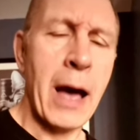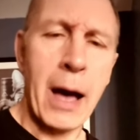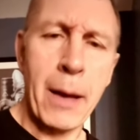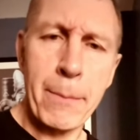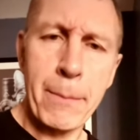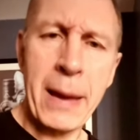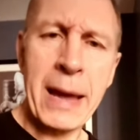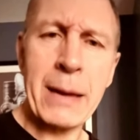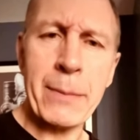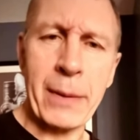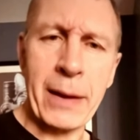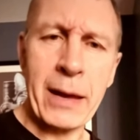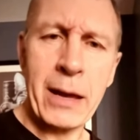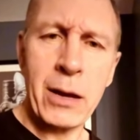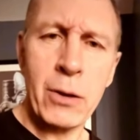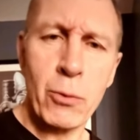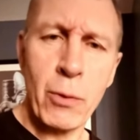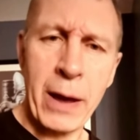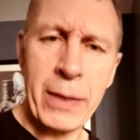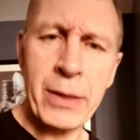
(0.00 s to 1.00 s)
And maybe
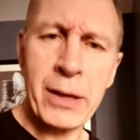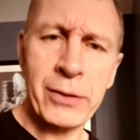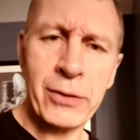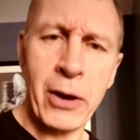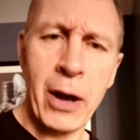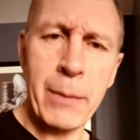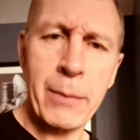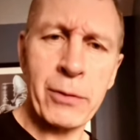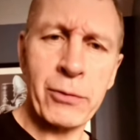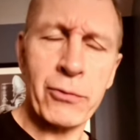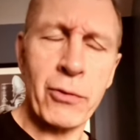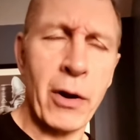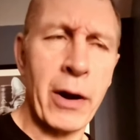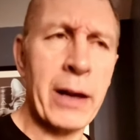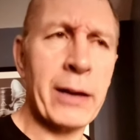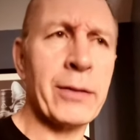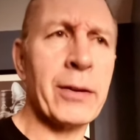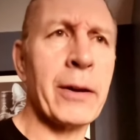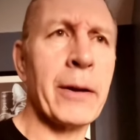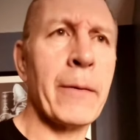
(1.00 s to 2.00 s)
when the time is
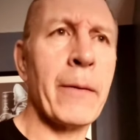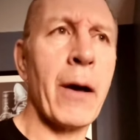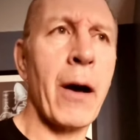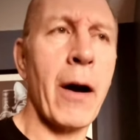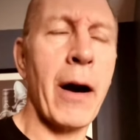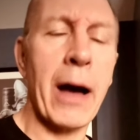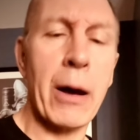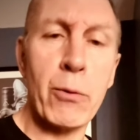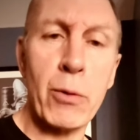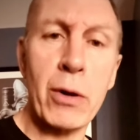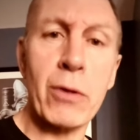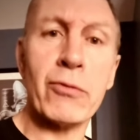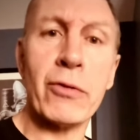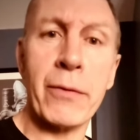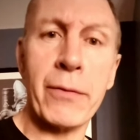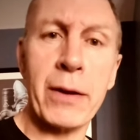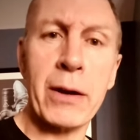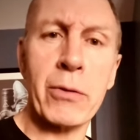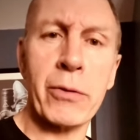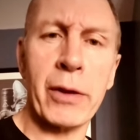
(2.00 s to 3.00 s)
right, I will
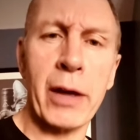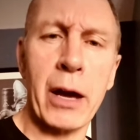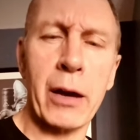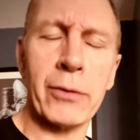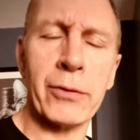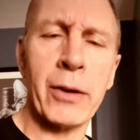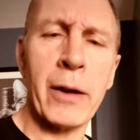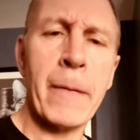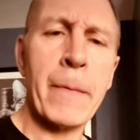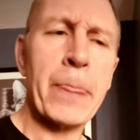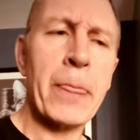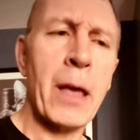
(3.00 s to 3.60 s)
reveal those.